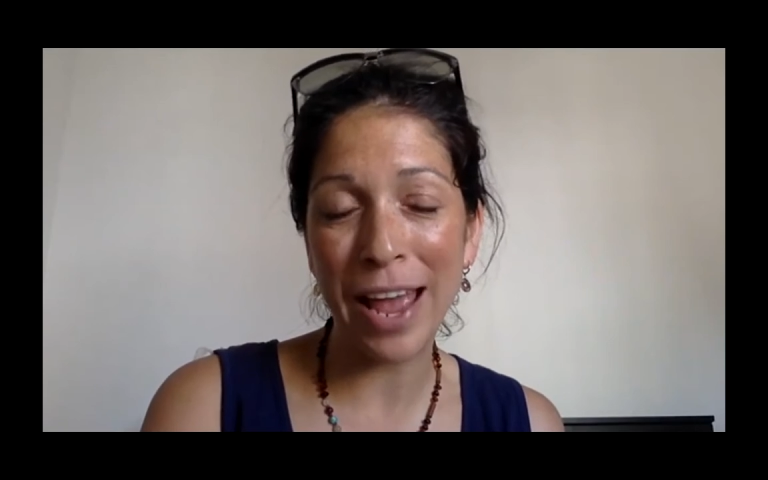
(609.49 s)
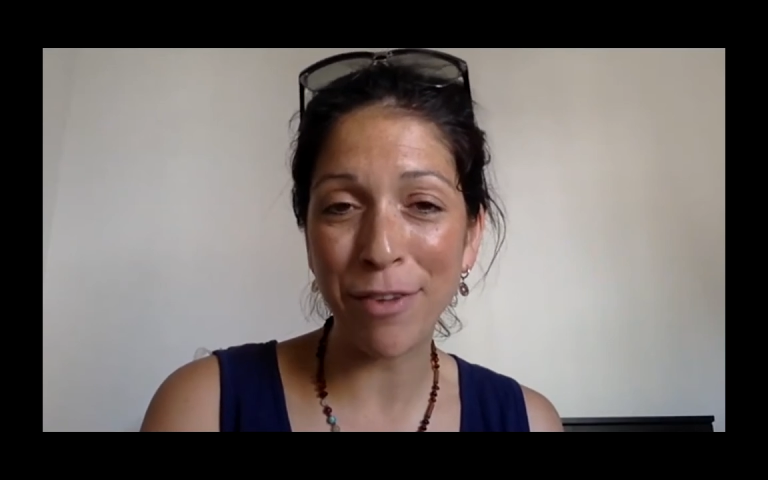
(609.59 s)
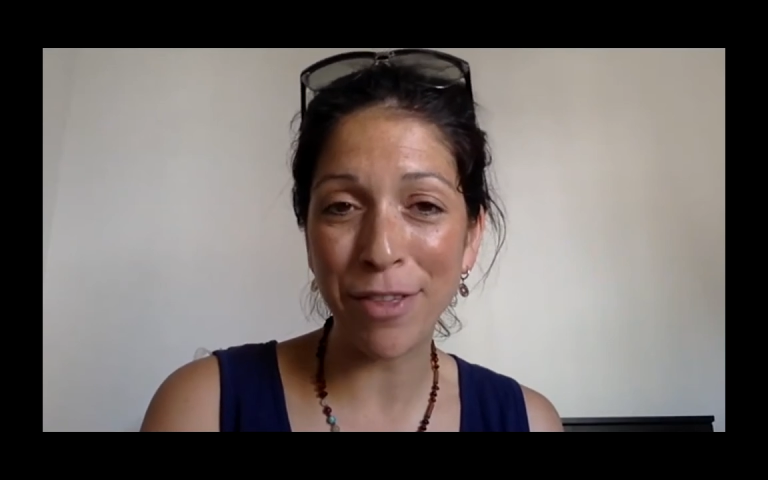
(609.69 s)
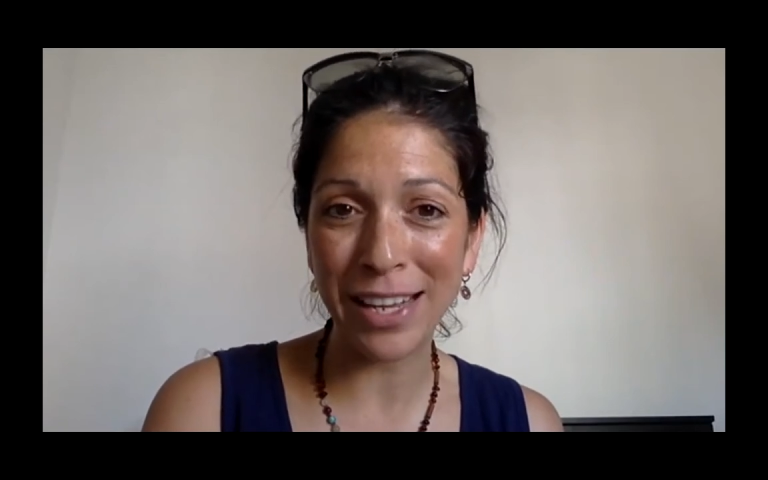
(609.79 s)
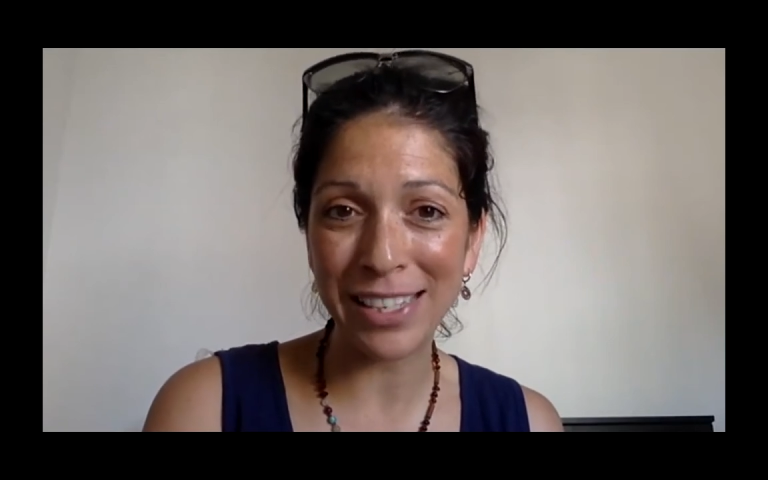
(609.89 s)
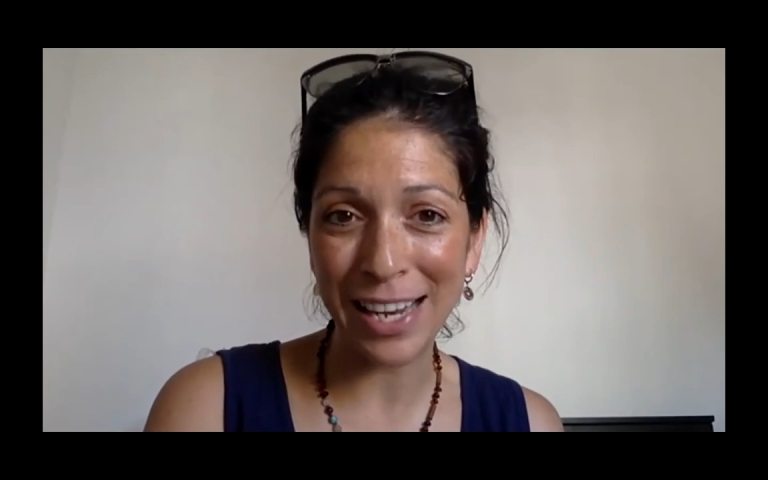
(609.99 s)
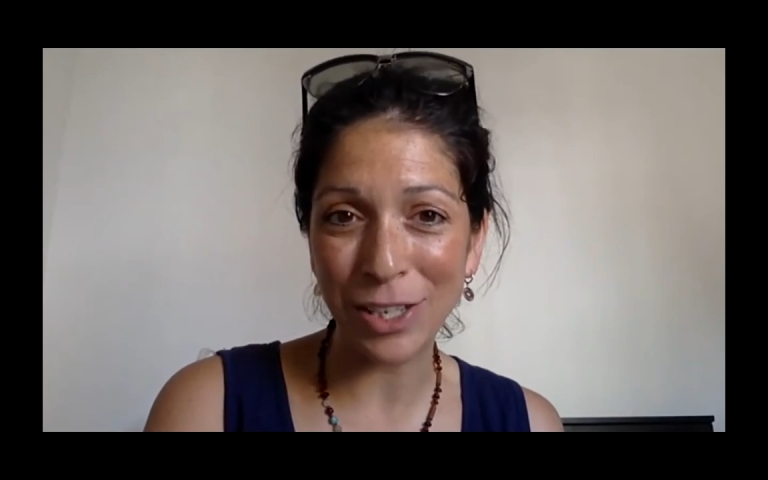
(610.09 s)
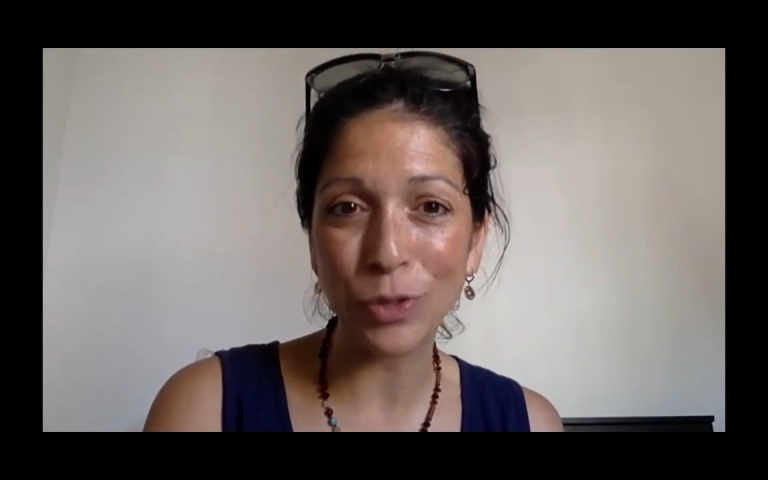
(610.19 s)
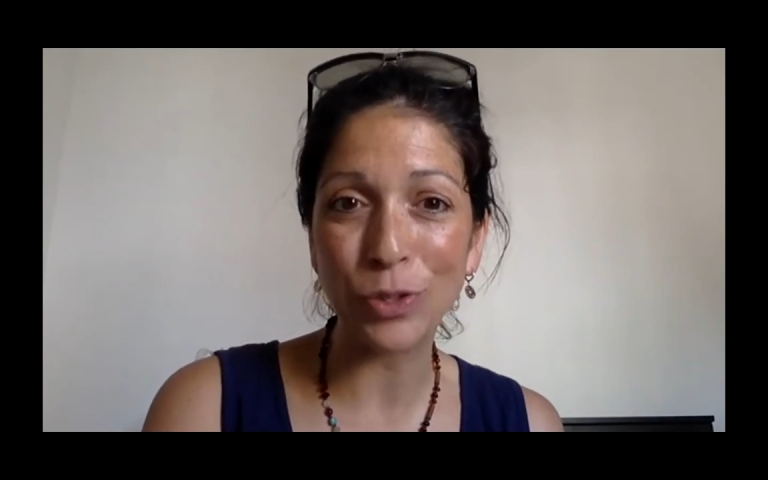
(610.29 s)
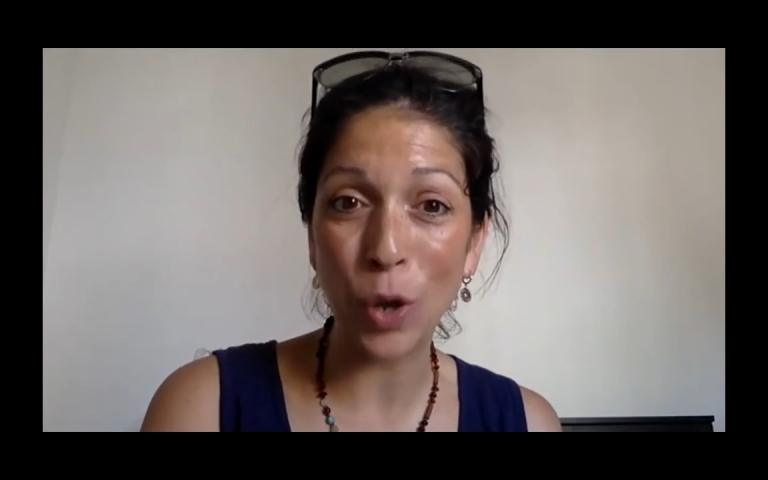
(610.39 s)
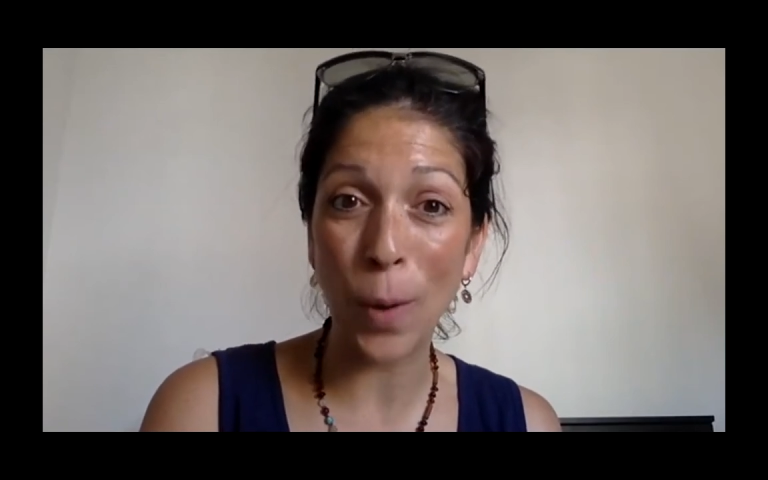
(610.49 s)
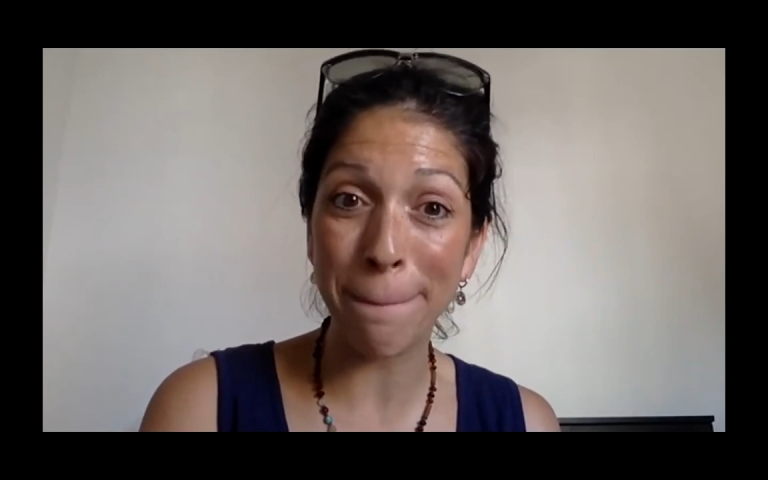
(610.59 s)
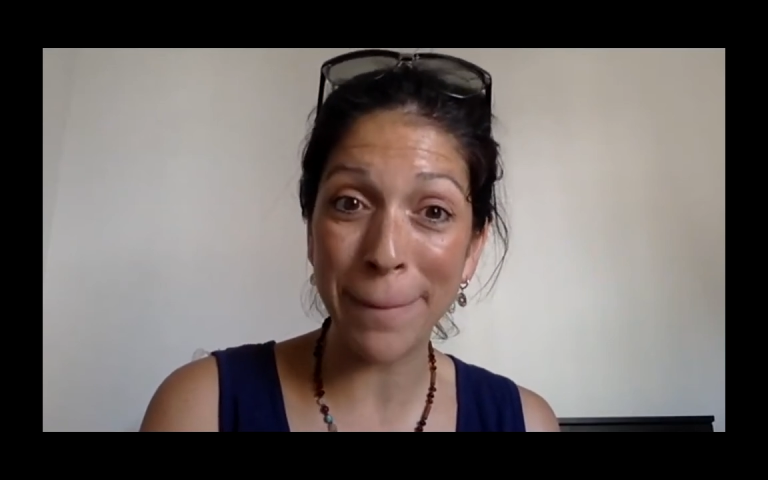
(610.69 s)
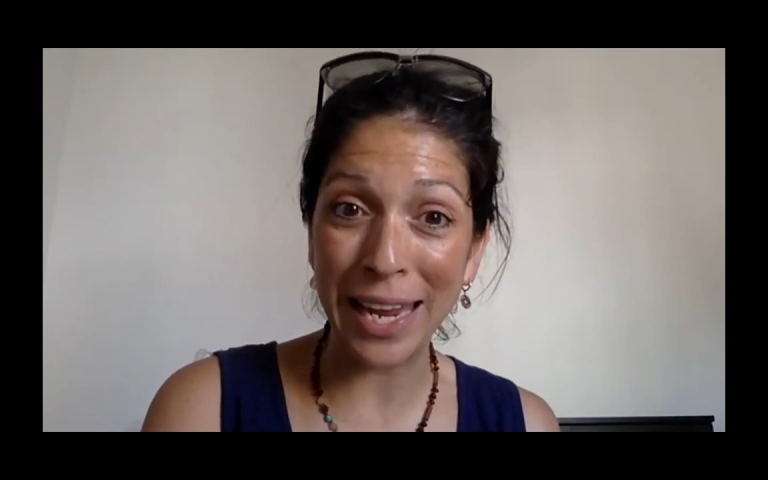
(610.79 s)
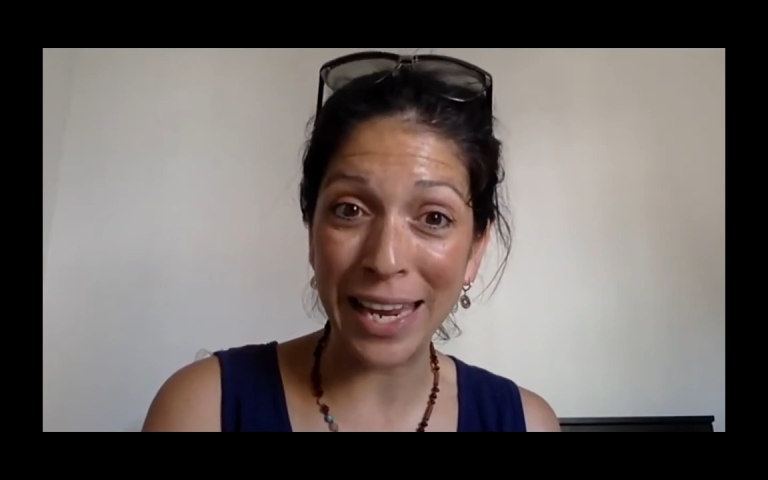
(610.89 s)

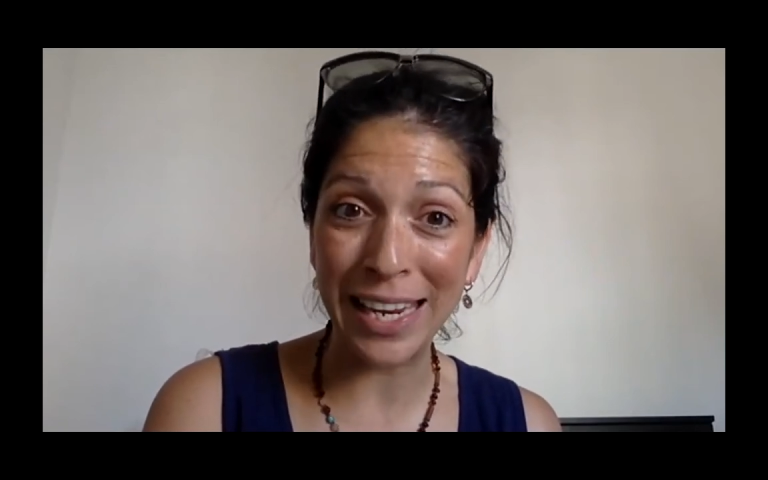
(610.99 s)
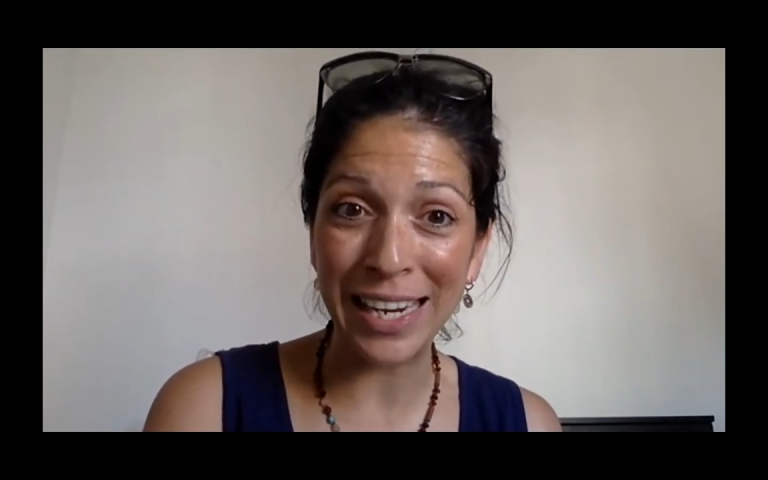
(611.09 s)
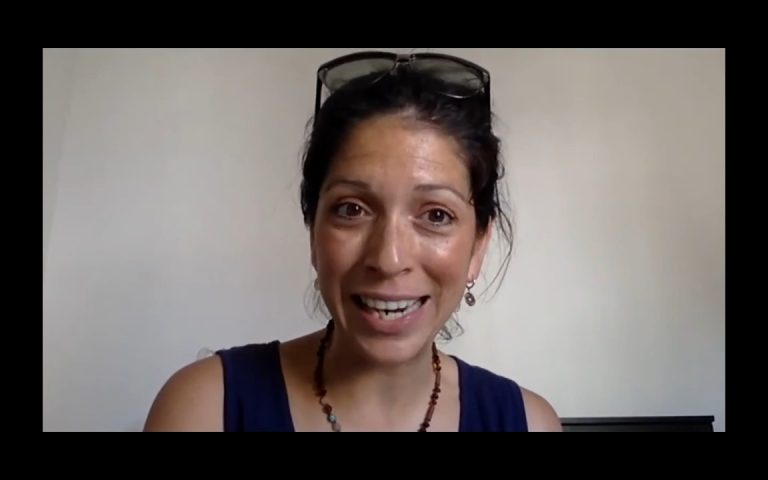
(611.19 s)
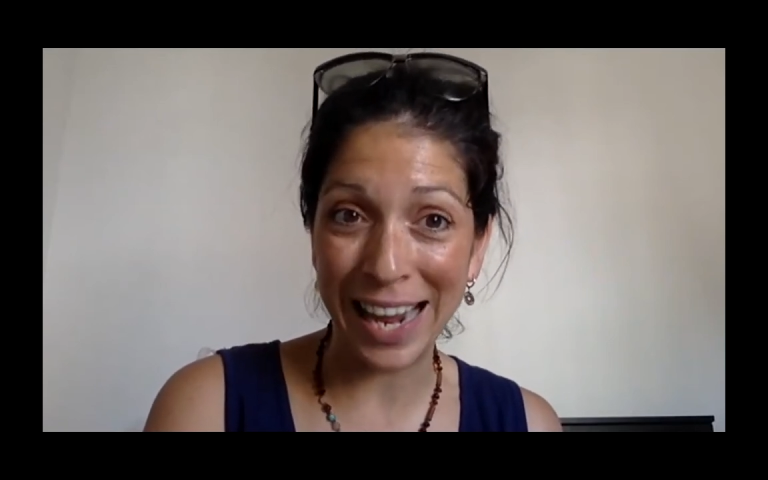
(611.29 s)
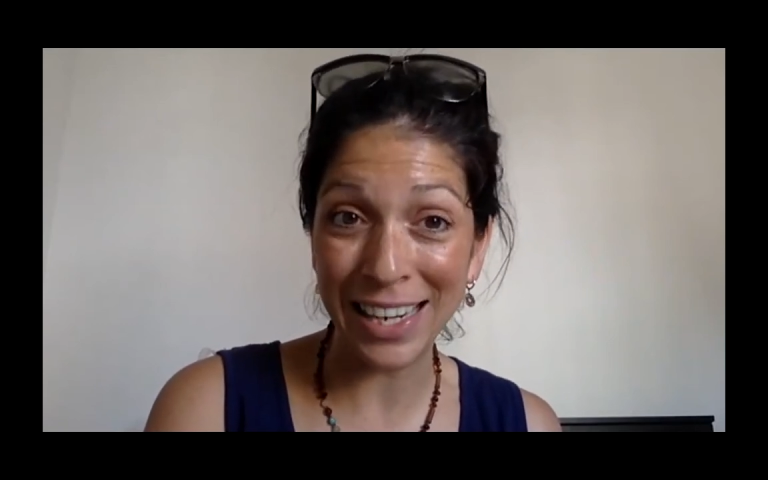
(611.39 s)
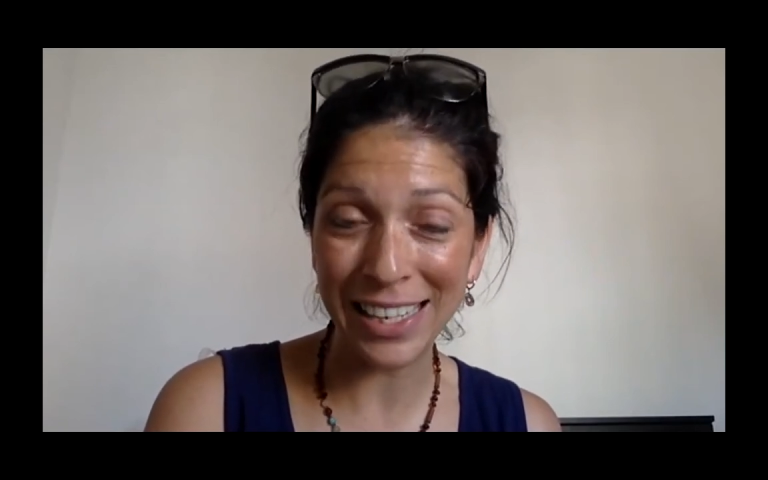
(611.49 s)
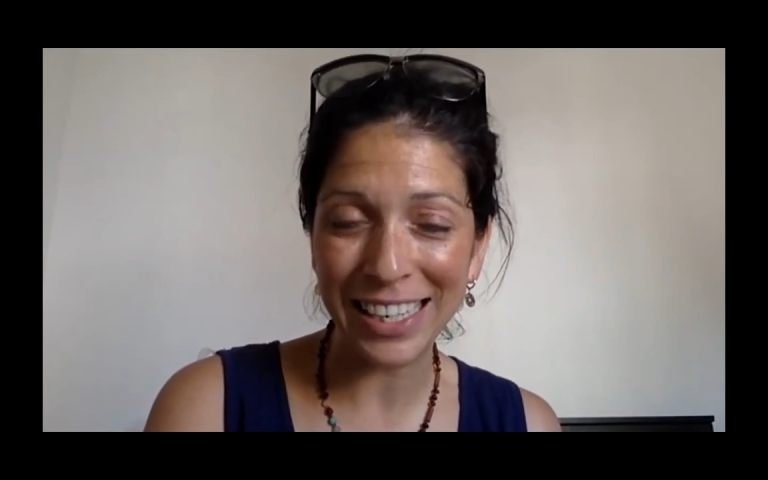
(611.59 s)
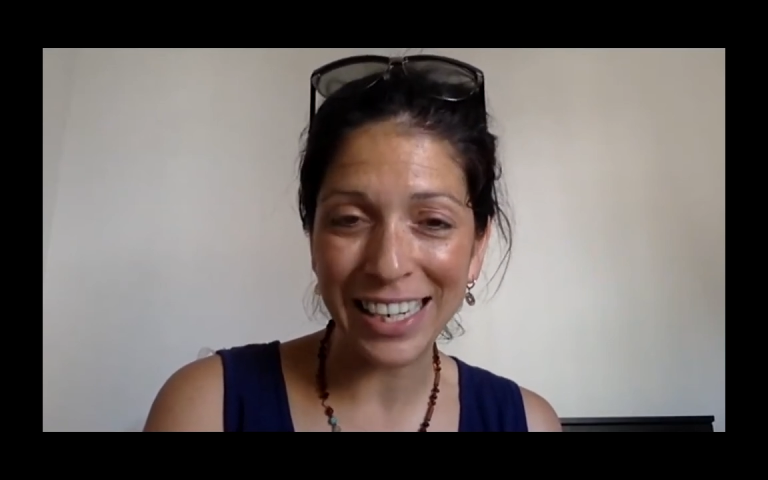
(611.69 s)
everythingessentials.me link.